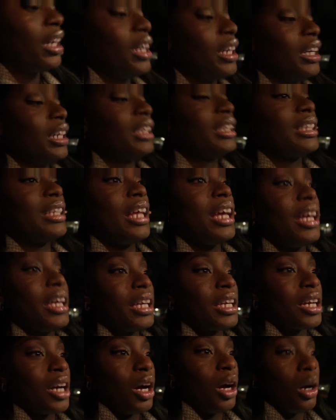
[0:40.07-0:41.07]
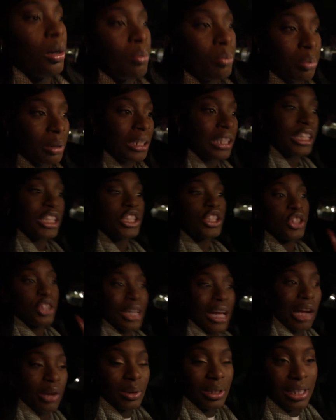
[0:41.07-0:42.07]
It's like a blizzard
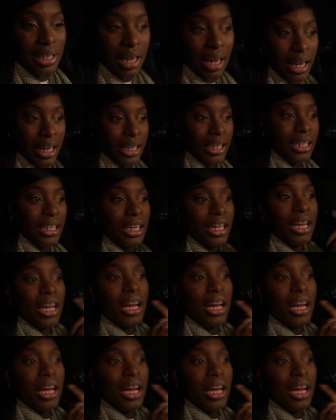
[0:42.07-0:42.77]
outside.